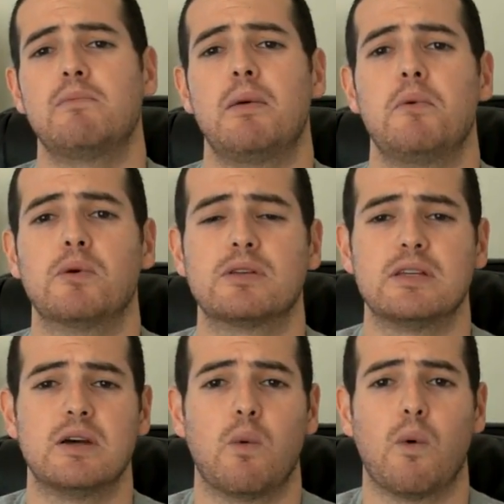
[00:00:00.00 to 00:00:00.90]
Maybe we'll
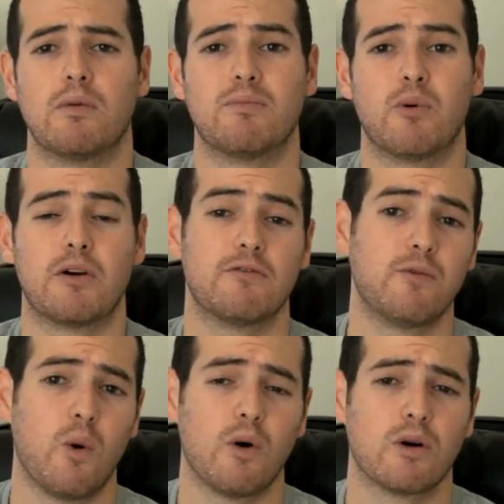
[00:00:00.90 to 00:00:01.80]
see a 1.4
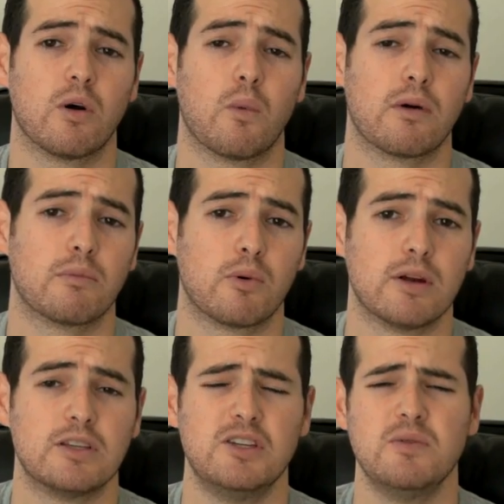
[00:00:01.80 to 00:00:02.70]
or
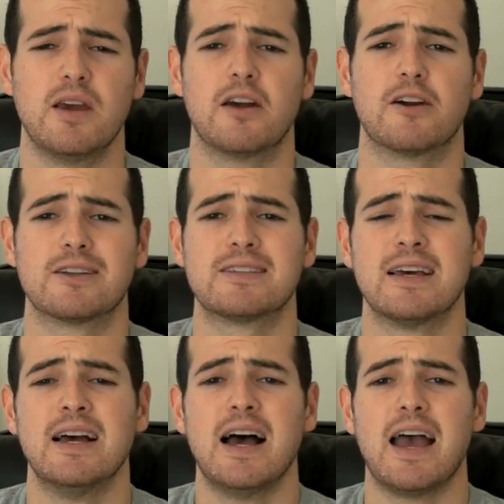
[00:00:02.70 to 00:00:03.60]
1.2 gigahertz